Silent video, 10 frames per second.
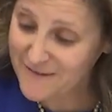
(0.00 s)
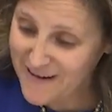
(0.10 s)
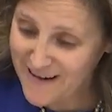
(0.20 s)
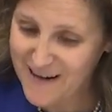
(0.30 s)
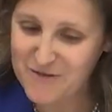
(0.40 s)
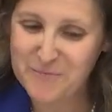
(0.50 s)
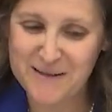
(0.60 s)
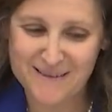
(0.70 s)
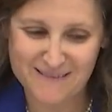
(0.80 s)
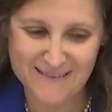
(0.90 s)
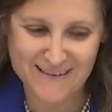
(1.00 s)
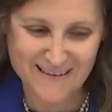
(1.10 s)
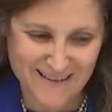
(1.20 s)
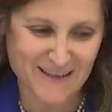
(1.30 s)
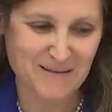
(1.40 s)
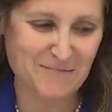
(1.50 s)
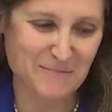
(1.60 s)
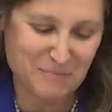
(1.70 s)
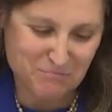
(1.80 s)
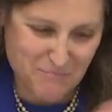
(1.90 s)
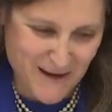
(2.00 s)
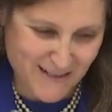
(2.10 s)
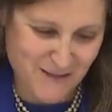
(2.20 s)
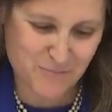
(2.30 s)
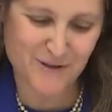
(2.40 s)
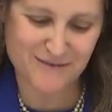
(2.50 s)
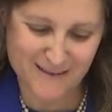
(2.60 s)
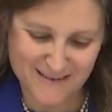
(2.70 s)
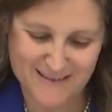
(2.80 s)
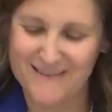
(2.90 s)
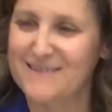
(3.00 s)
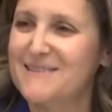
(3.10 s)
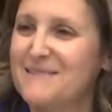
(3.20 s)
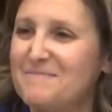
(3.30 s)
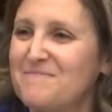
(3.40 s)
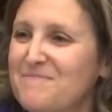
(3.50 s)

than they have been in many previous years.